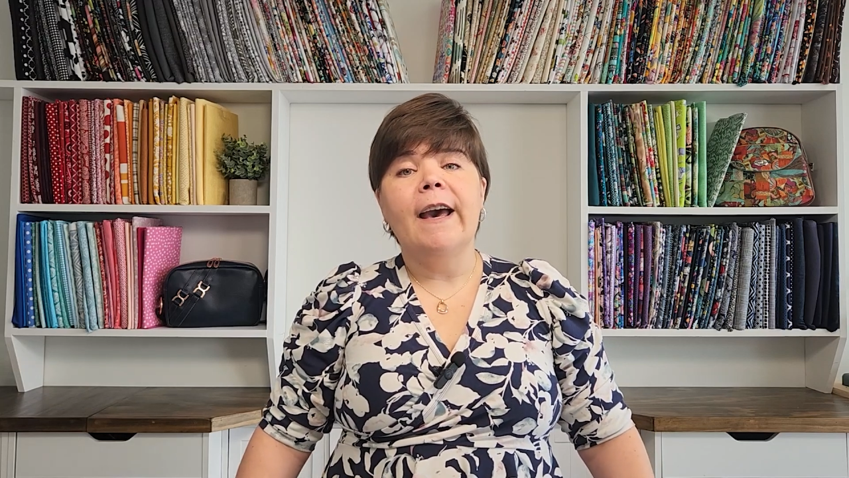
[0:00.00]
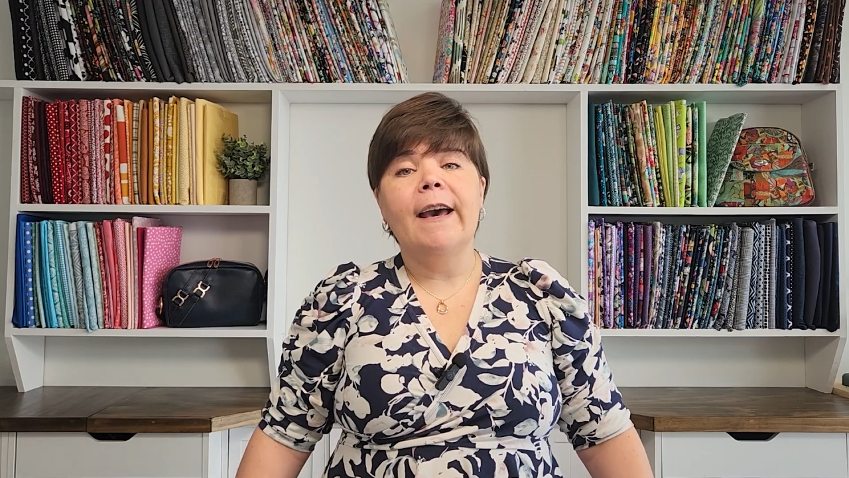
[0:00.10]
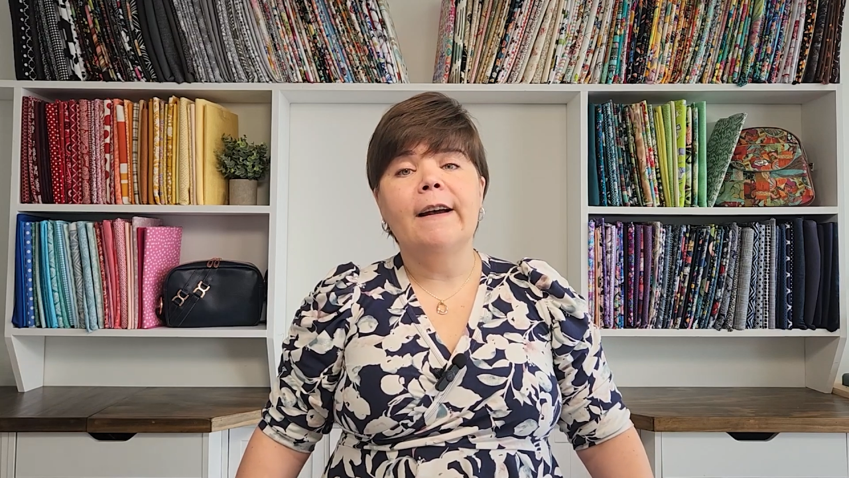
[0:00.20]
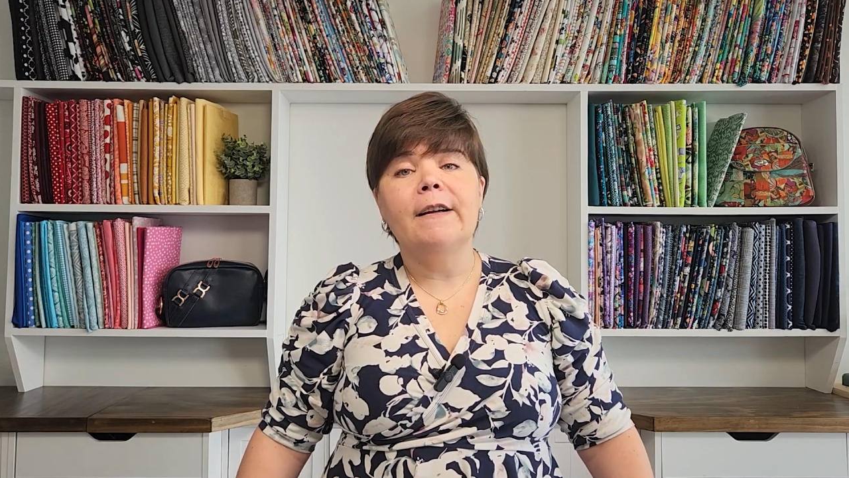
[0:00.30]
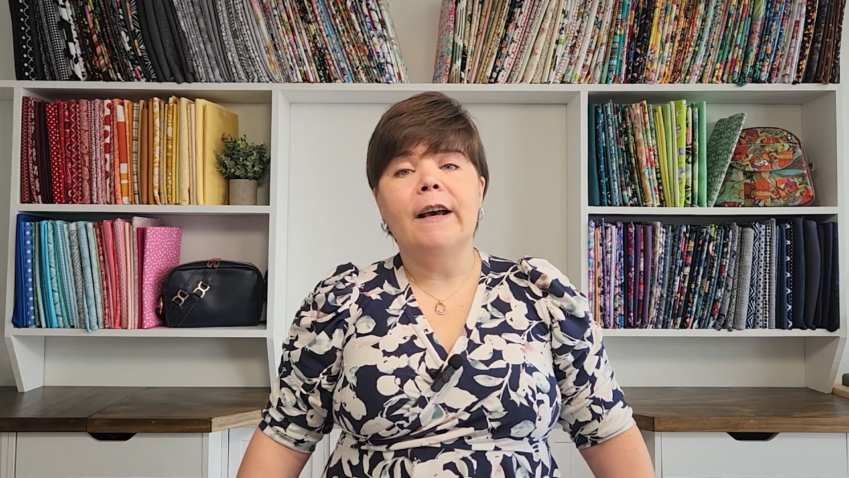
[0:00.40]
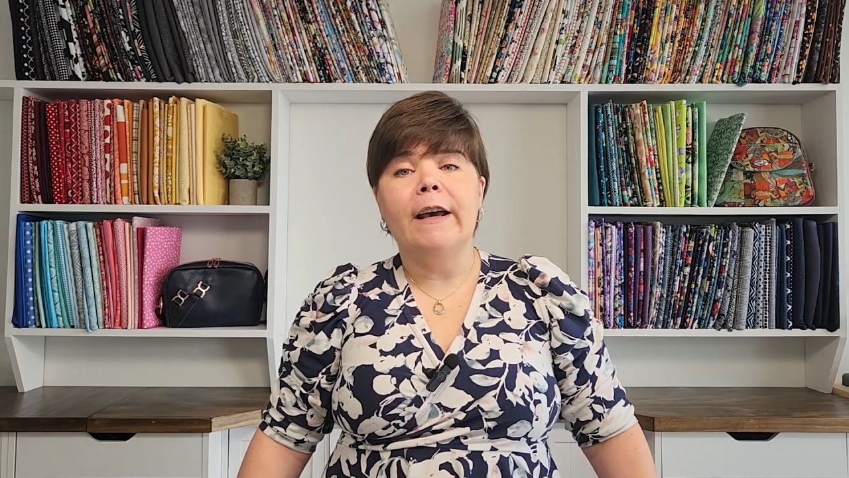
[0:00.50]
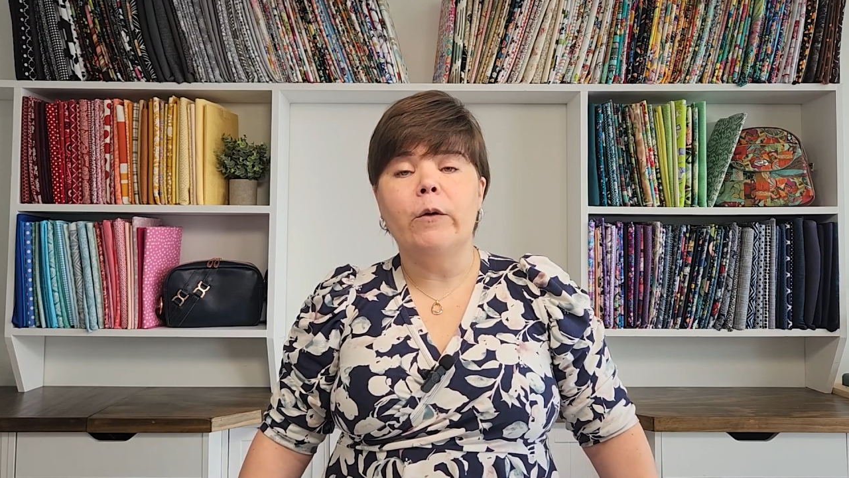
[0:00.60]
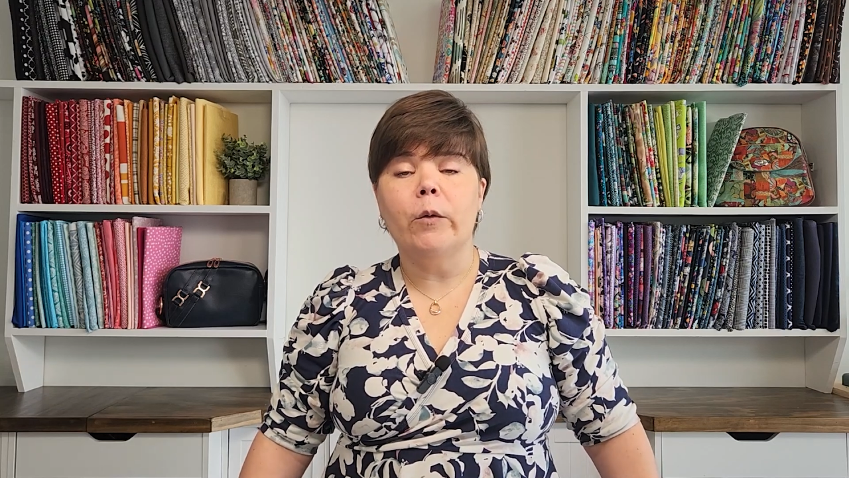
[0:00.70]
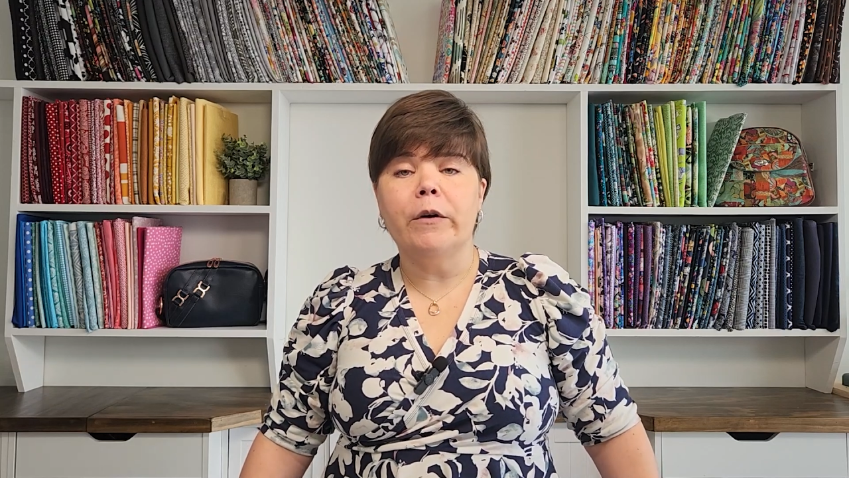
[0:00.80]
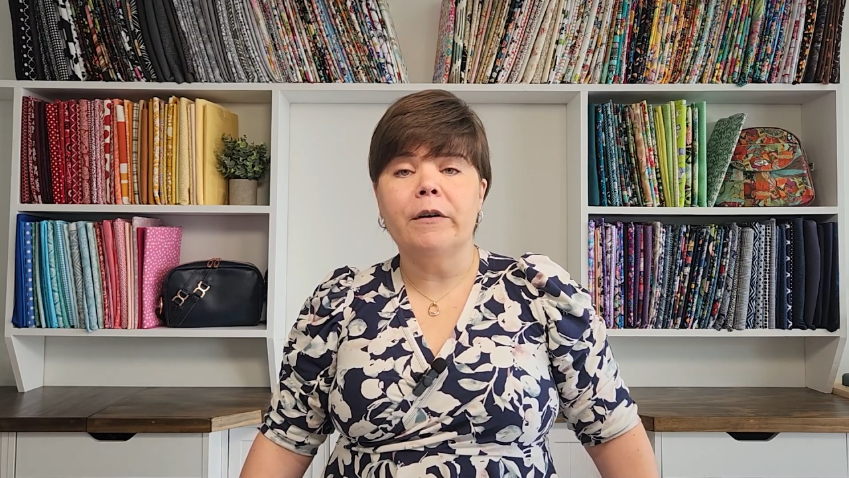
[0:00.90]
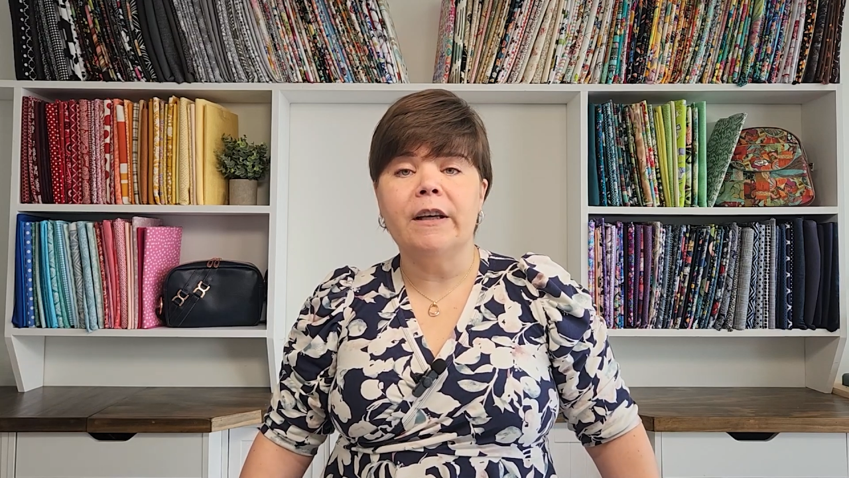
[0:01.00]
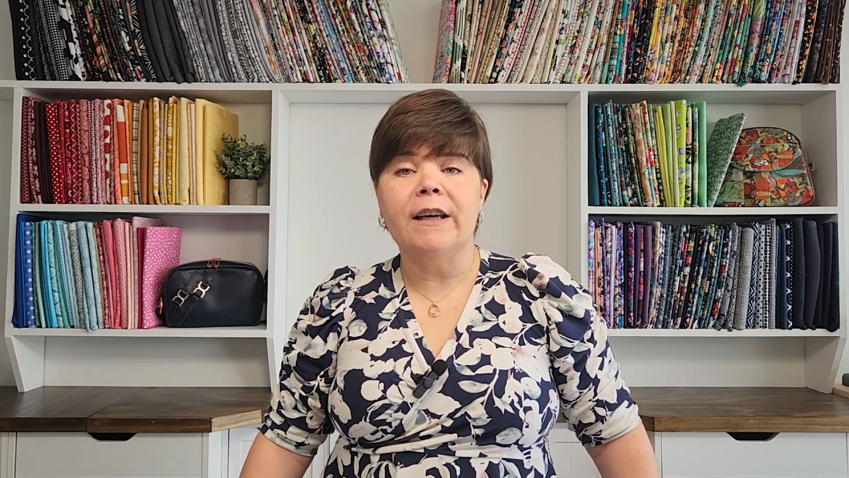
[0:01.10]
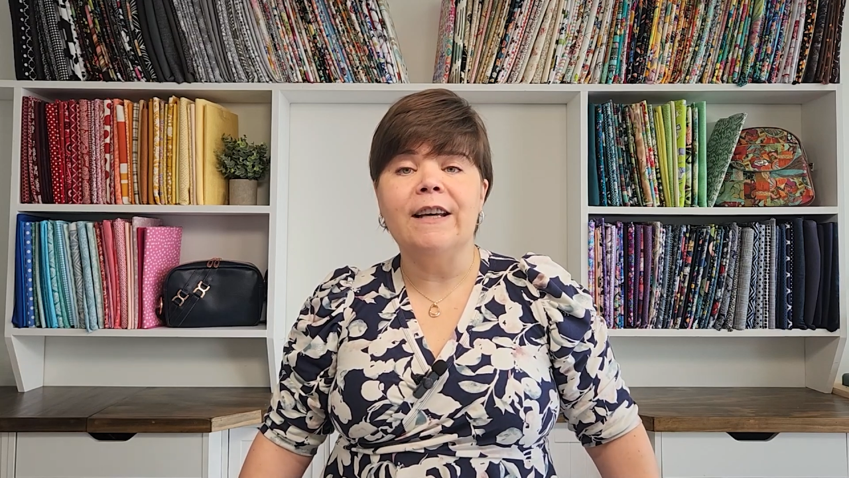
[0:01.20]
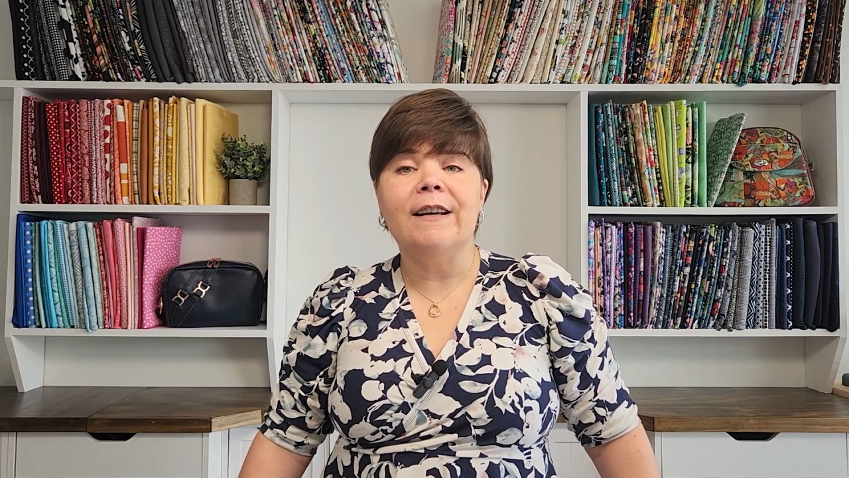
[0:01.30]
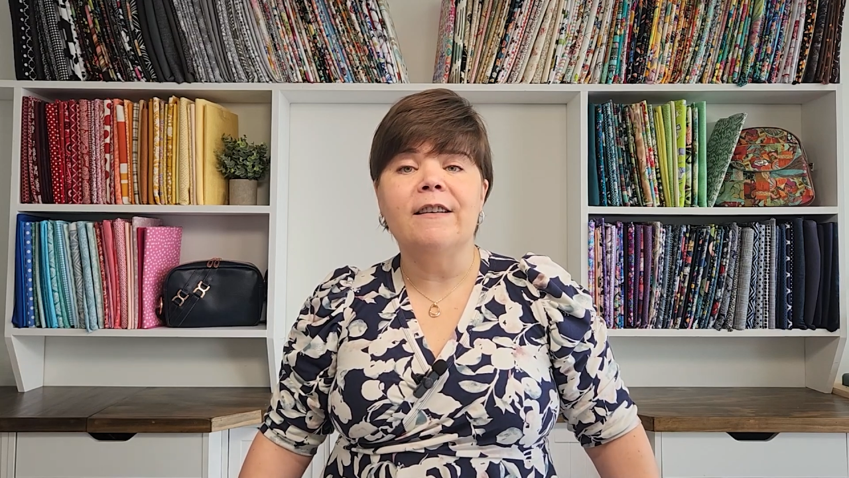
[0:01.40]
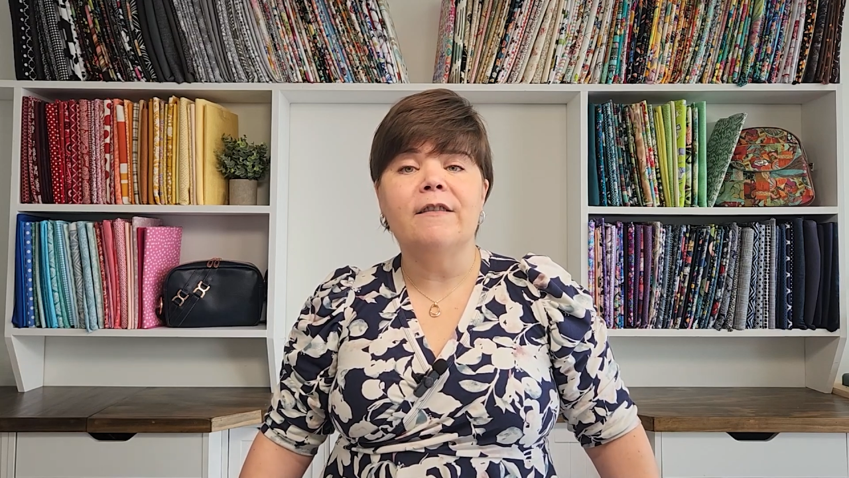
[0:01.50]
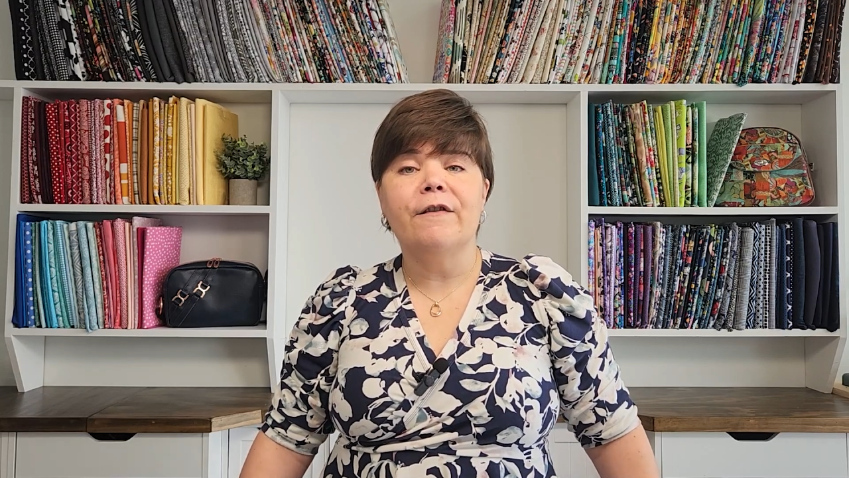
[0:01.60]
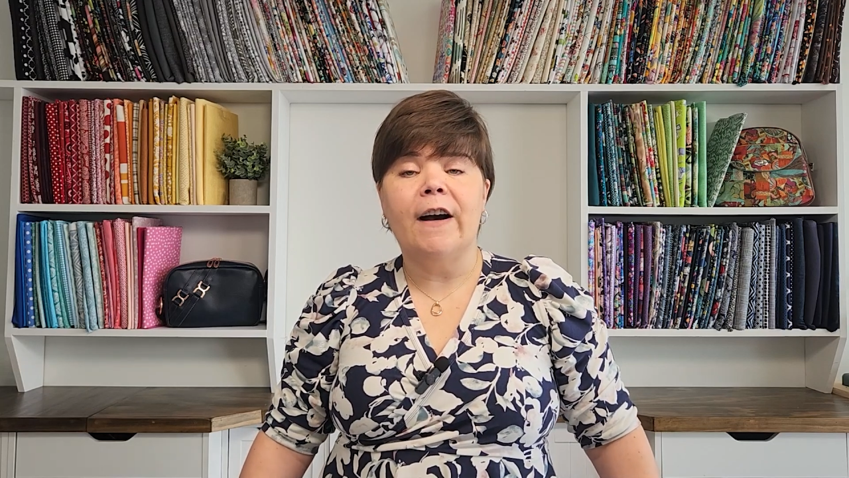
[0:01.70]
and a quarterly is